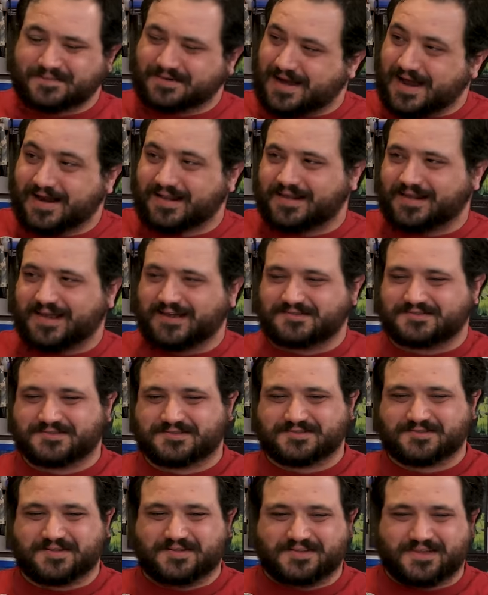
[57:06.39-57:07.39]
kind of like
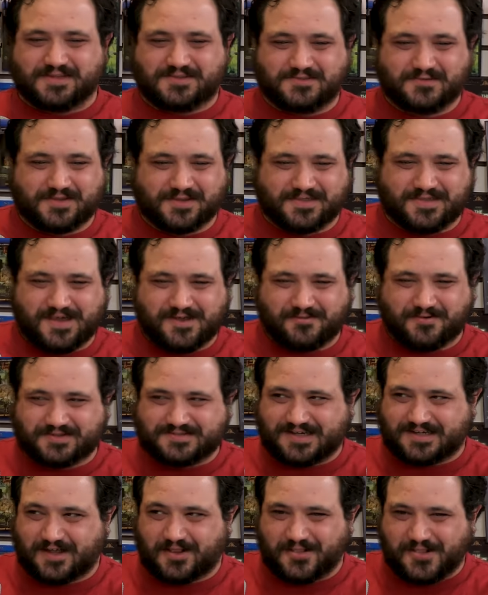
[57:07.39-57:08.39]
Exorcist 3, they do the thing where
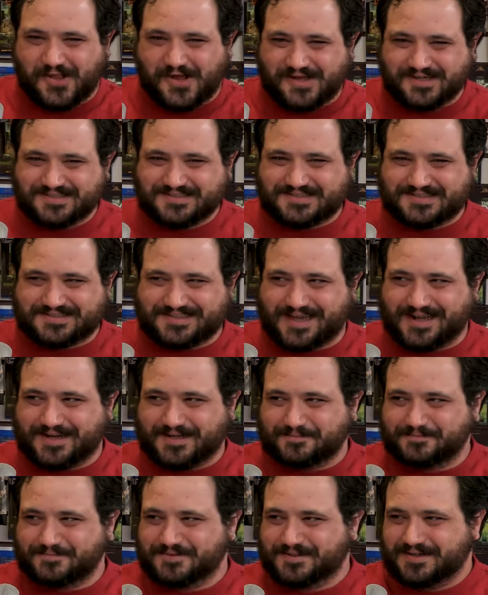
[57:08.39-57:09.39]
it's like a long
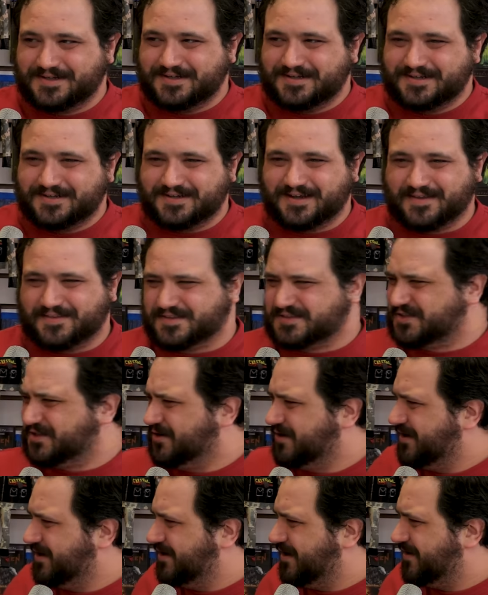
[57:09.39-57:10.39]
setup and yeah. the
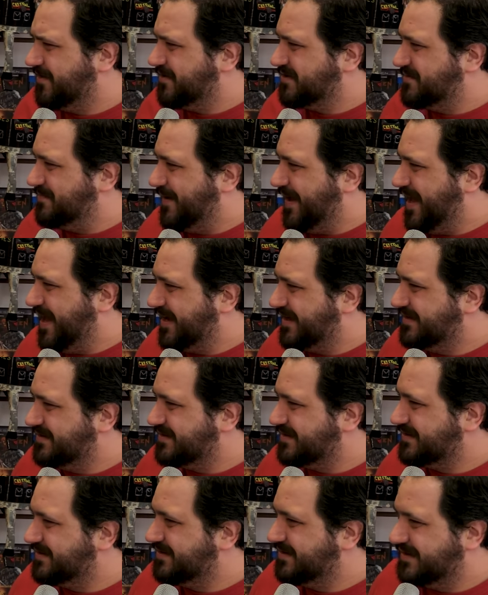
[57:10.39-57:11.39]
security guard looks back and
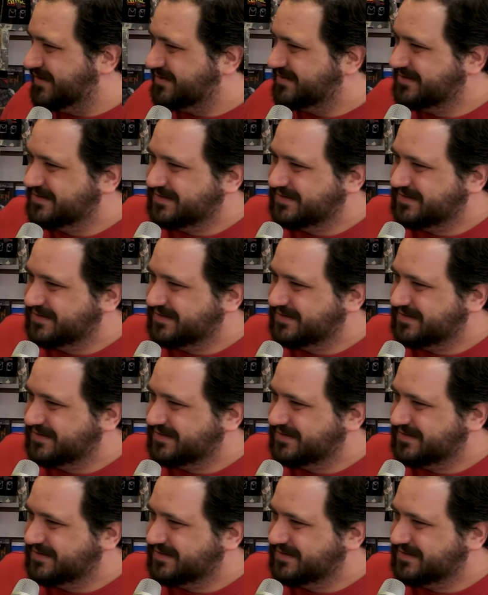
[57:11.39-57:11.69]
he's like, huh.